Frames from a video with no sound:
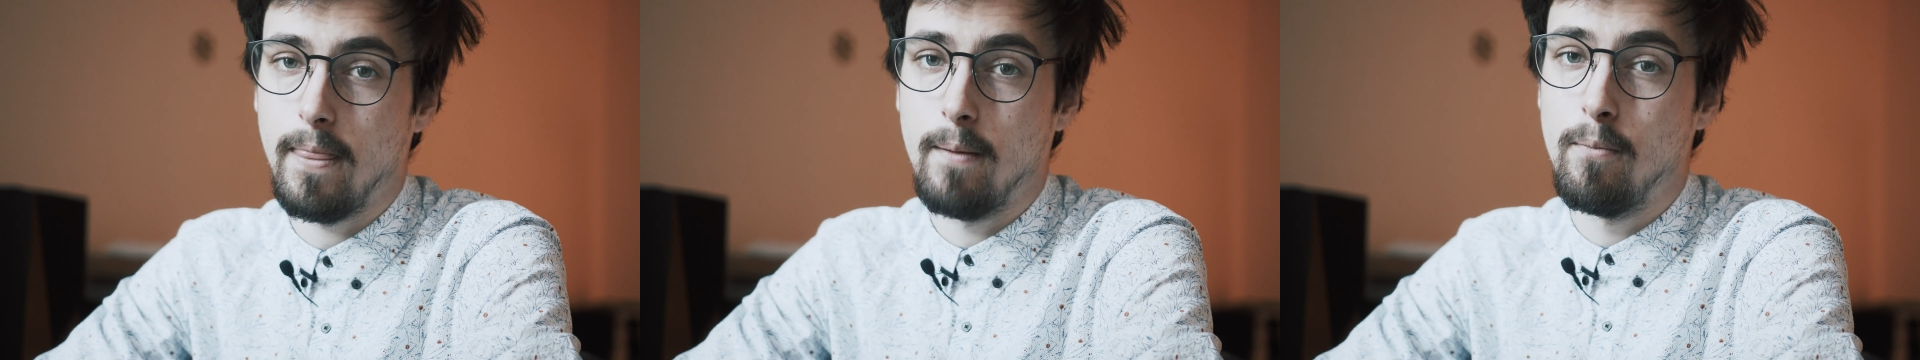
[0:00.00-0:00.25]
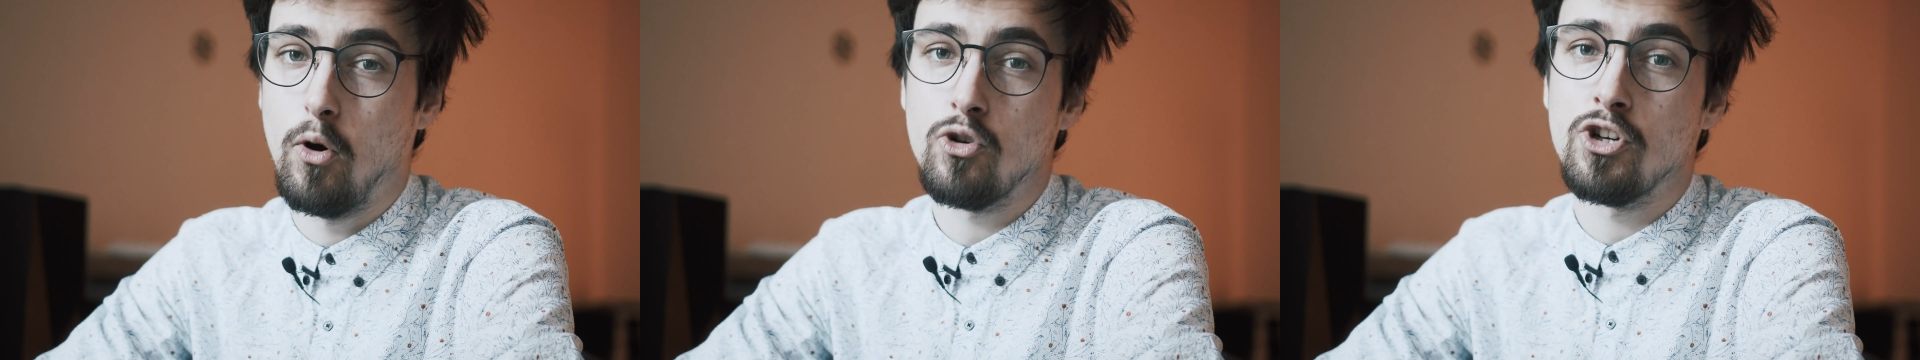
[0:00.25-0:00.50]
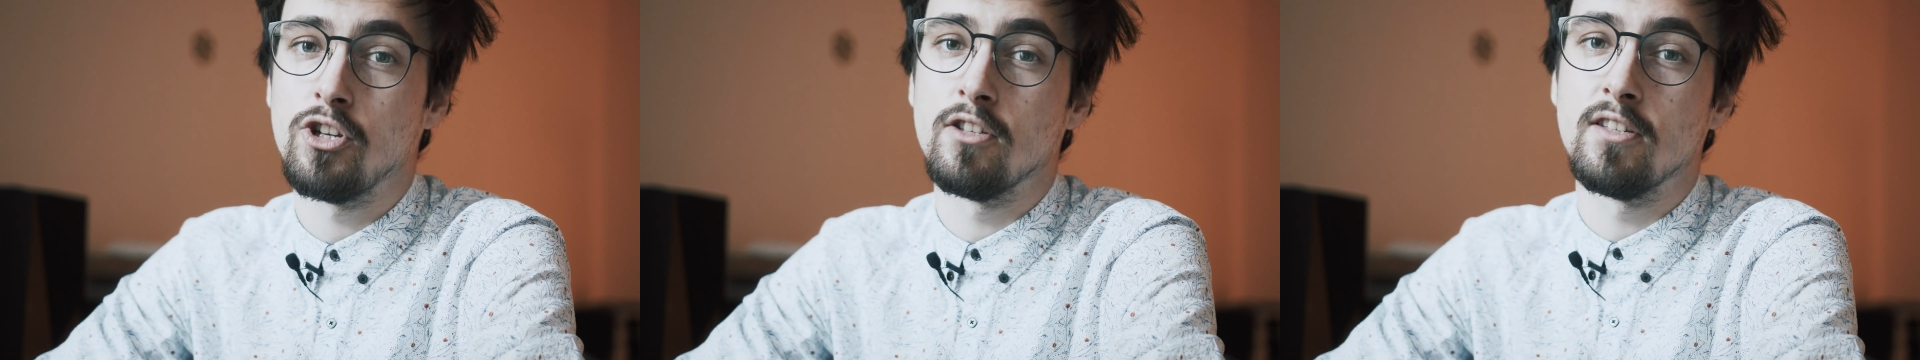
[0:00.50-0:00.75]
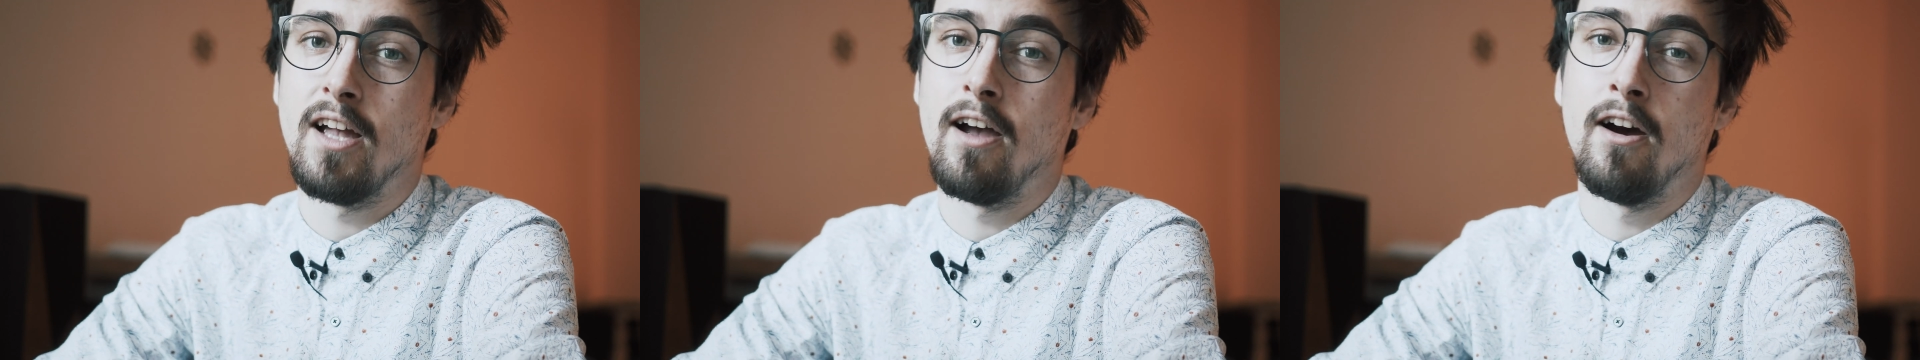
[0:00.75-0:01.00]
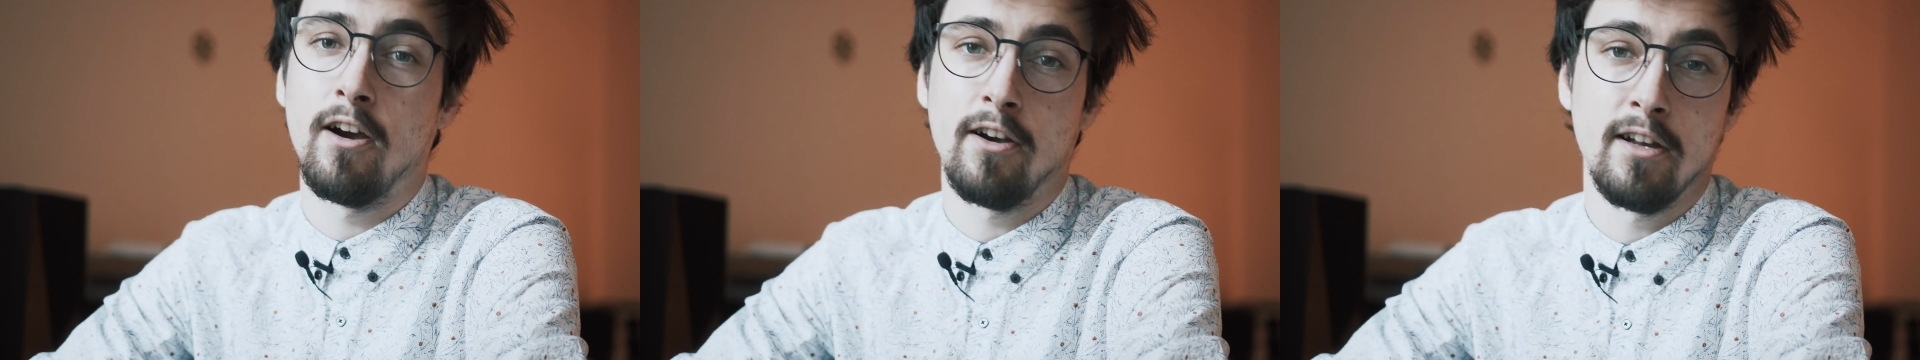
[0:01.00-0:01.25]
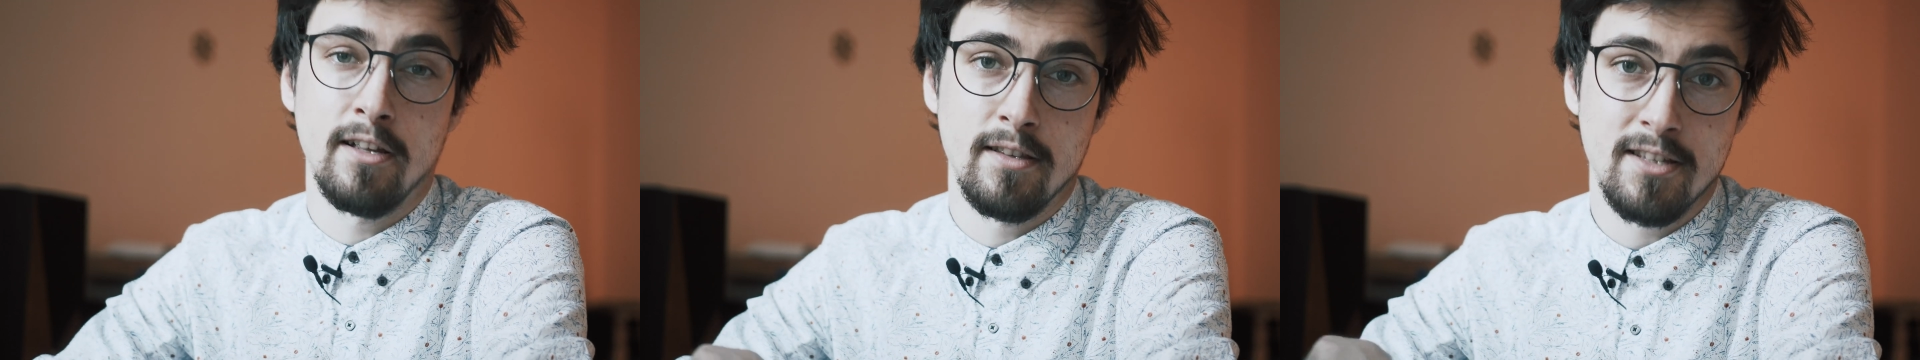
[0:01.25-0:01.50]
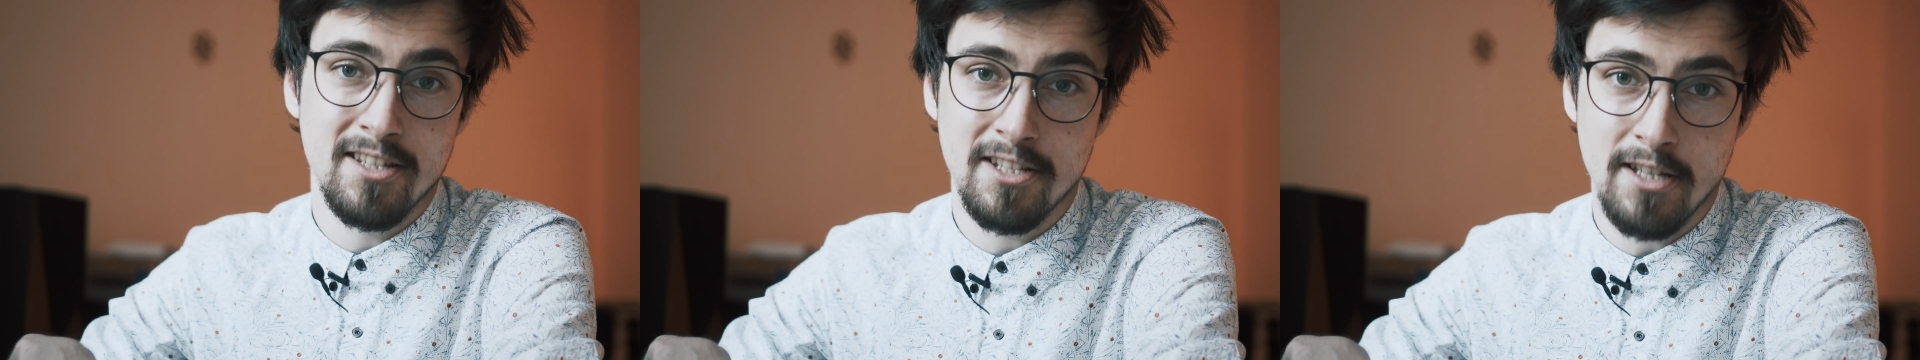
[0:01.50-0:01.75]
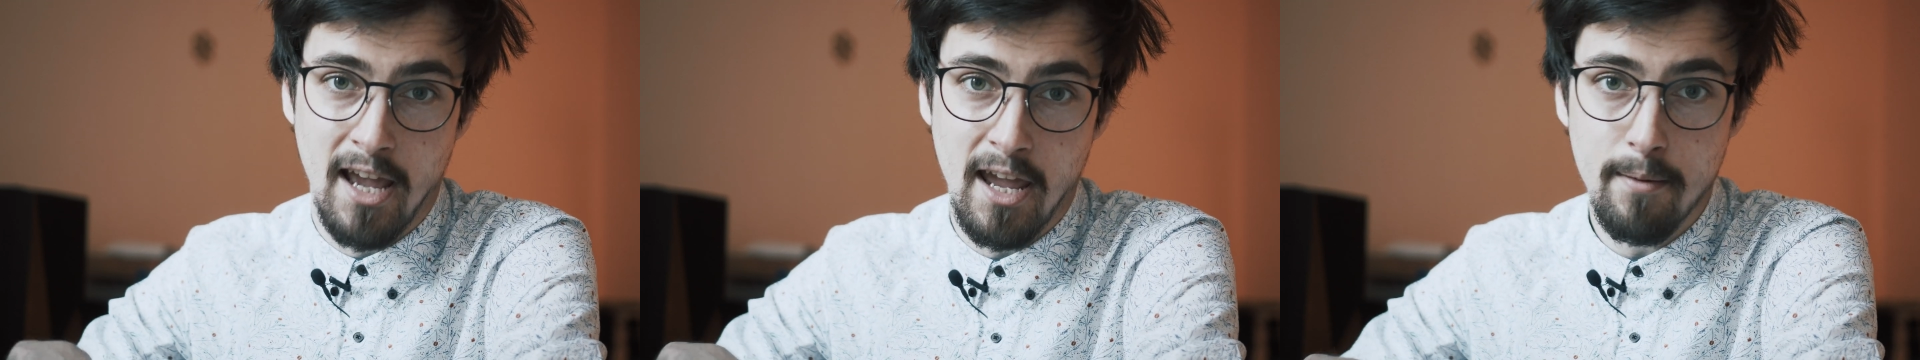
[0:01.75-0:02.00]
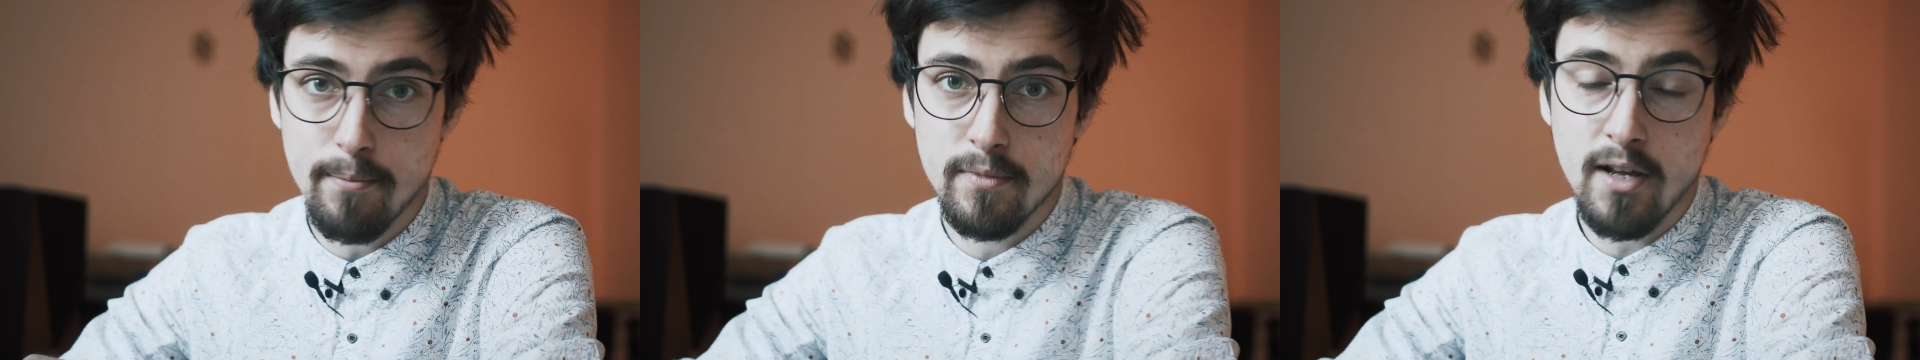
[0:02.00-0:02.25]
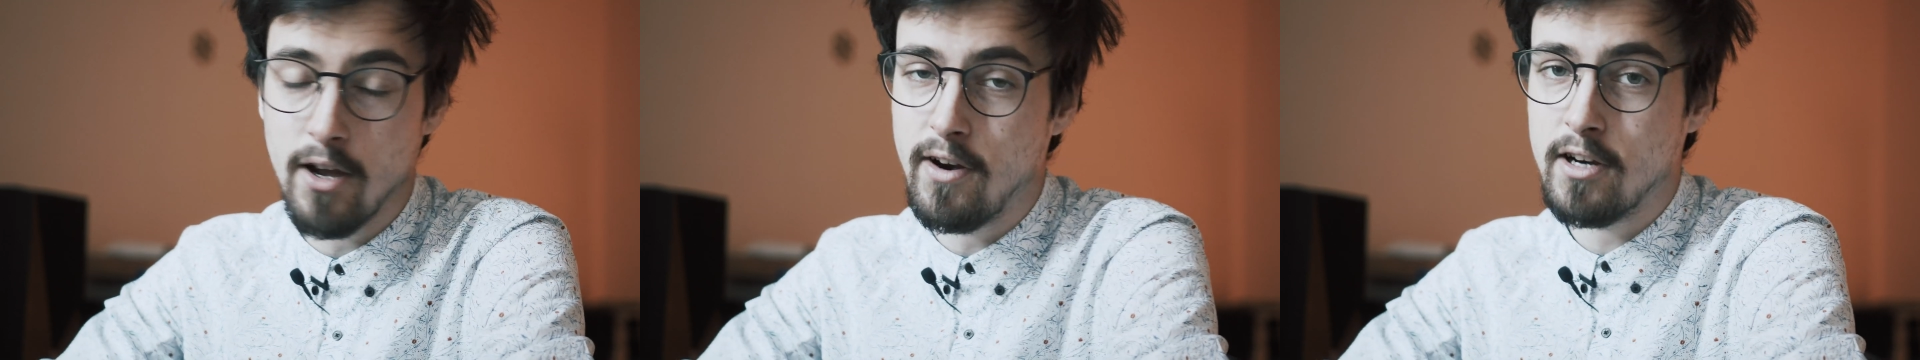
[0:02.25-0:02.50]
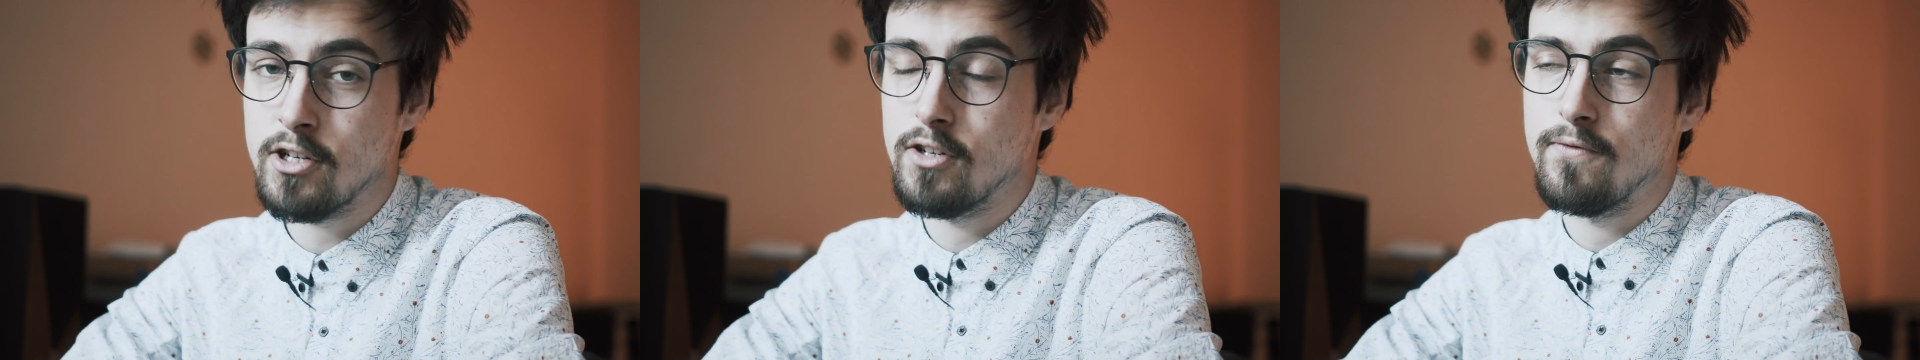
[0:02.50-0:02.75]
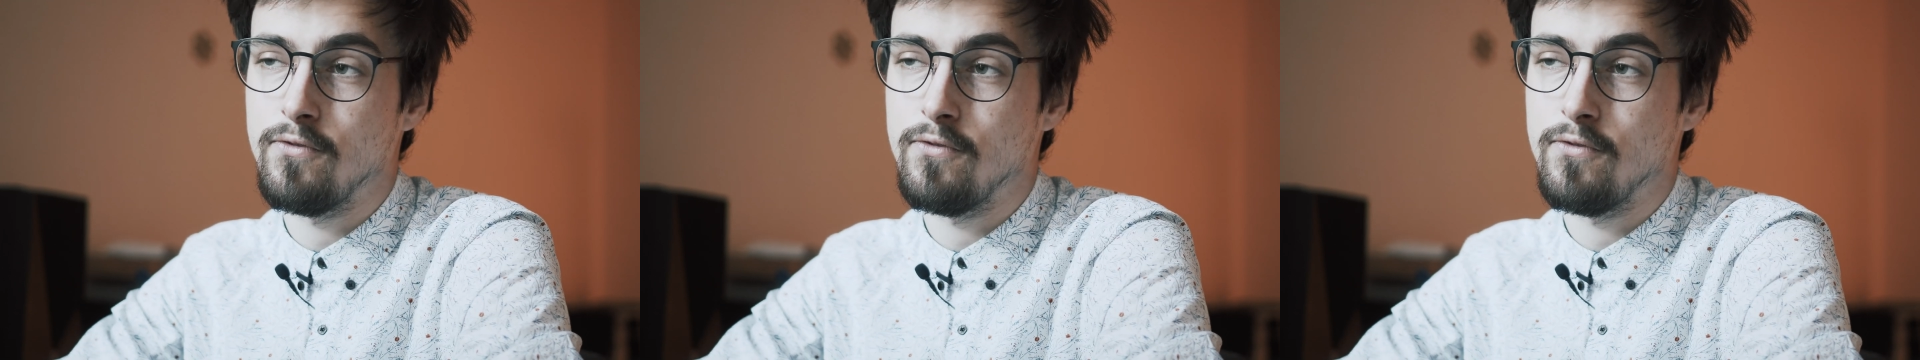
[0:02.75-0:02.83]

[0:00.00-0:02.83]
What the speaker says: motions that are in same direction.